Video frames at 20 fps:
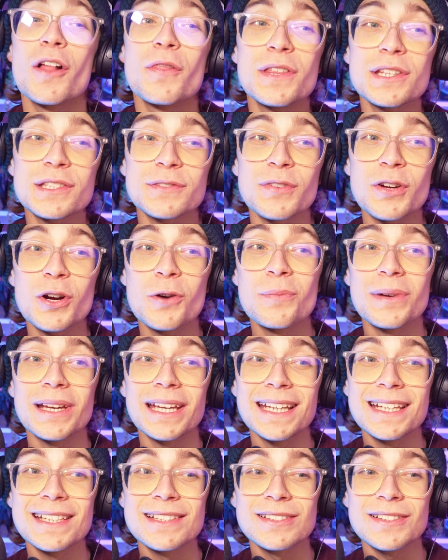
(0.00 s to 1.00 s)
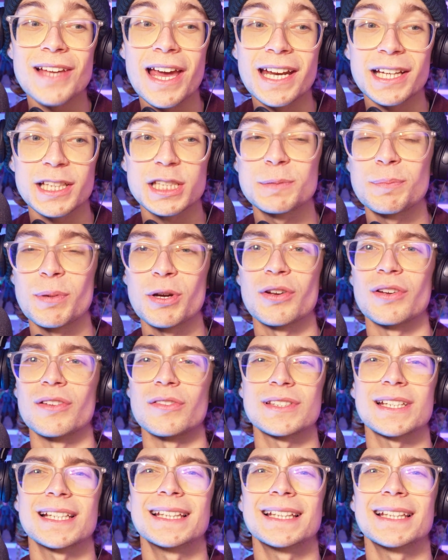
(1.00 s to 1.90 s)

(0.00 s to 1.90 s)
This film is an experience.